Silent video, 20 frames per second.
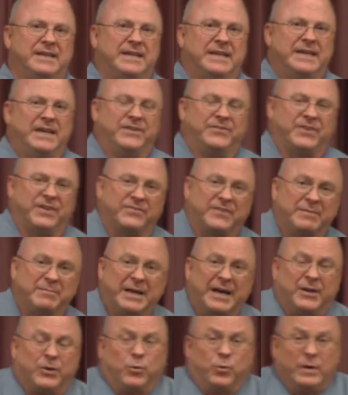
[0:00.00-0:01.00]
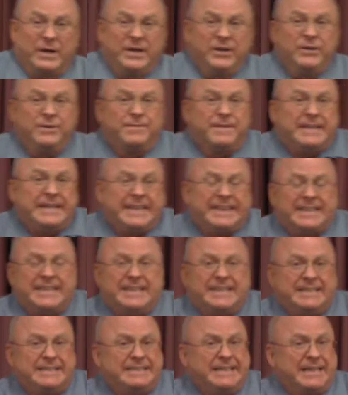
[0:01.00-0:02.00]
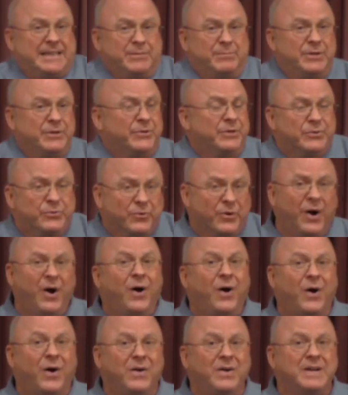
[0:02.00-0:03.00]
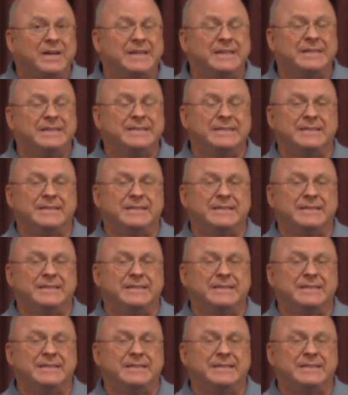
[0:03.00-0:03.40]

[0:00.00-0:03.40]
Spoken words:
He says, I'm not aware of anything that I'm doing wrong.